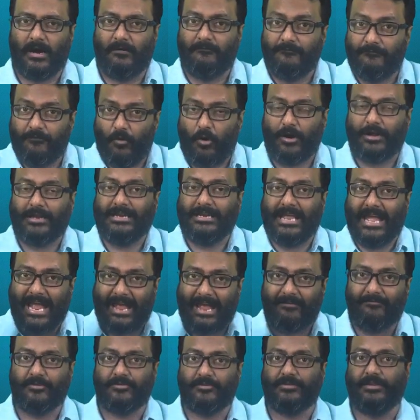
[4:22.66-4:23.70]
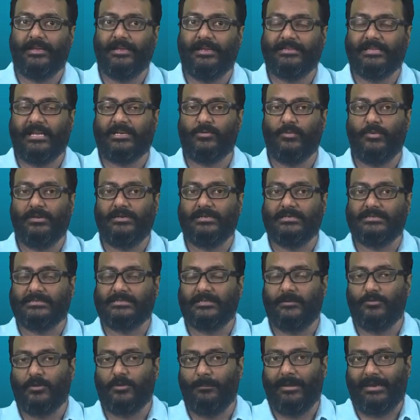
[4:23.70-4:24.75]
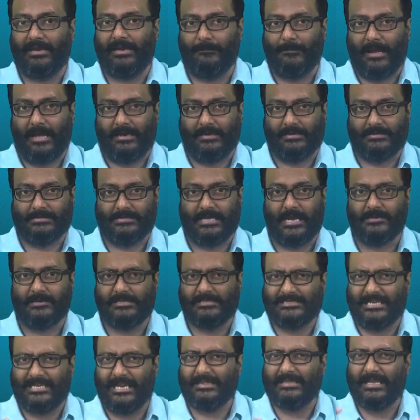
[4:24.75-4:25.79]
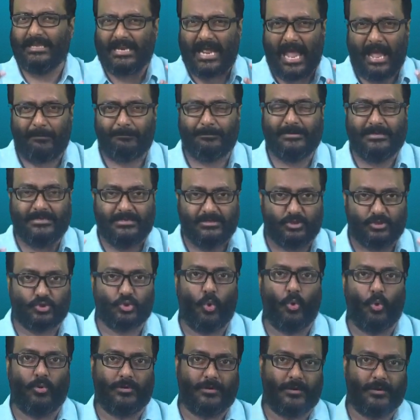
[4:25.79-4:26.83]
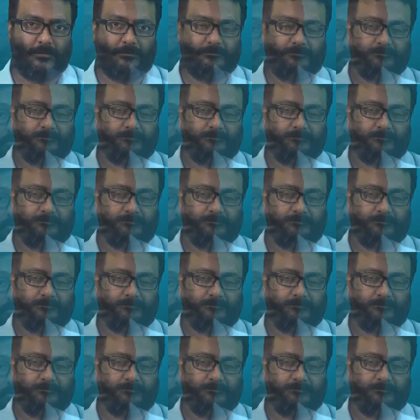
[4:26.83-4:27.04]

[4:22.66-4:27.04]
avoid everything that will disturb your mental balance and stay in that happy zone.